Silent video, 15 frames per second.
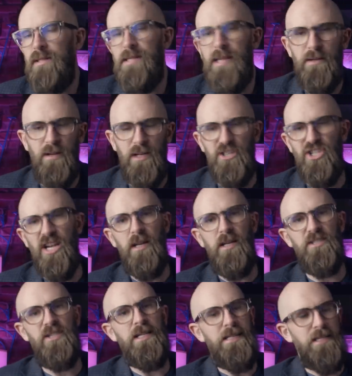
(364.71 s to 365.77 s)
this technology
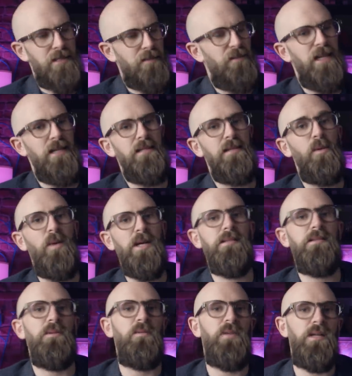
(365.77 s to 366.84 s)
largely disappeared in the
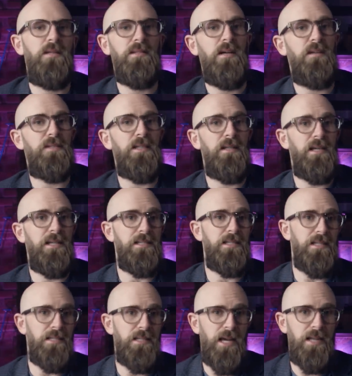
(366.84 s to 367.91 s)
Western world after the
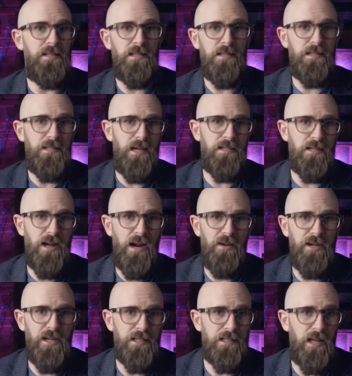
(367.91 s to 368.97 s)
1910s, in certain
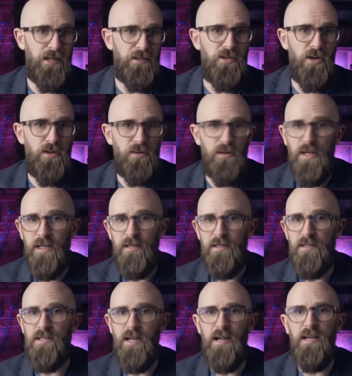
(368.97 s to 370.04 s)
areas like Chongqing
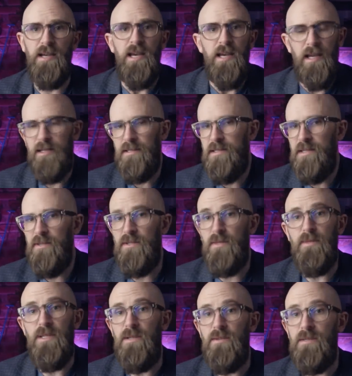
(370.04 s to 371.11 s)
in China, it continued to
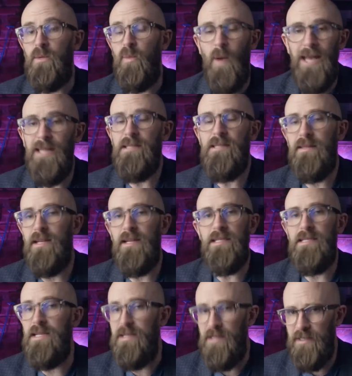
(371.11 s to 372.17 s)
be used well into the
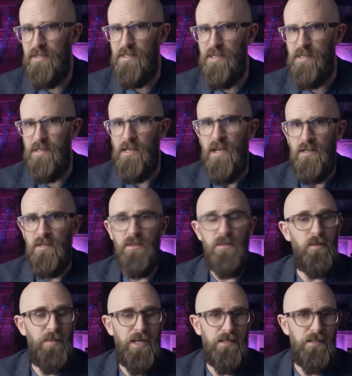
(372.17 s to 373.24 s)
1990s due
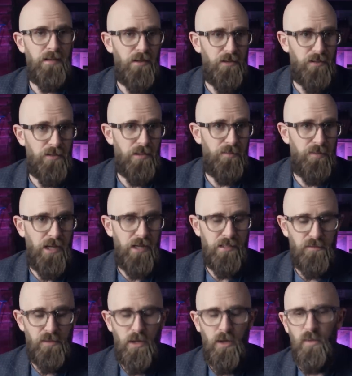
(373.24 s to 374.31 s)
to abundant local supplies
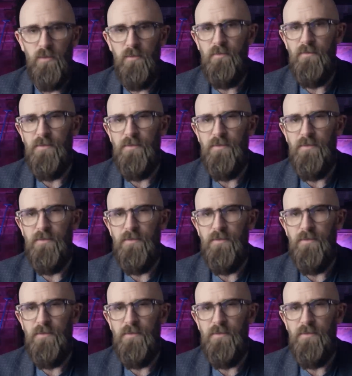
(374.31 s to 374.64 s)
of coal.